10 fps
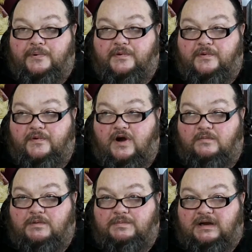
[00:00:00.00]

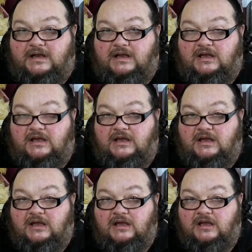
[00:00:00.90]
Probably
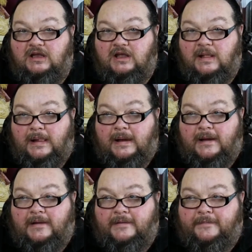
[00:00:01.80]

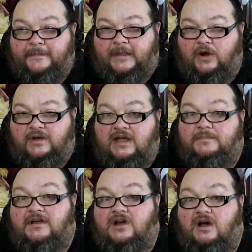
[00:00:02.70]
I'll
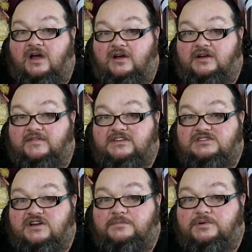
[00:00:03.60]
keep an eye on it.
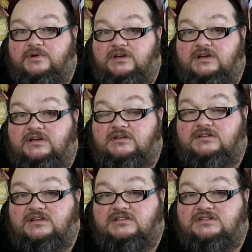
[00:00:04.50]
There's no point
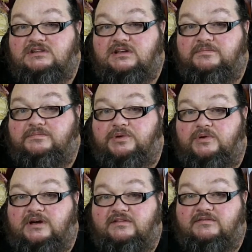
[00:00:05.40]
in doing a
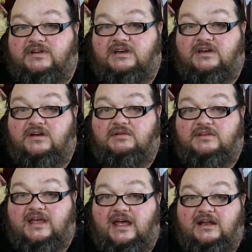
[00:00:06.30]
boring video
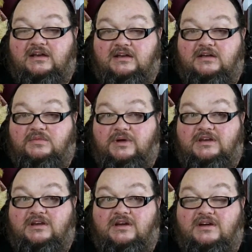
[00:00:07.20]
with candling and
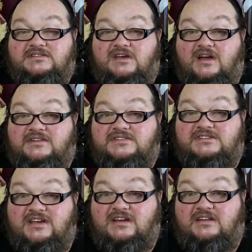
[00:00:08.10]
when you guys can't
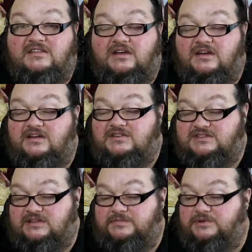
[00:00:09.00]
see anything. I don't
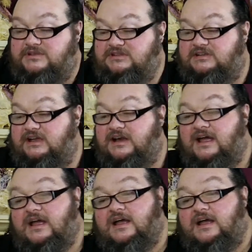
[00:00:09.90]
see the point in that.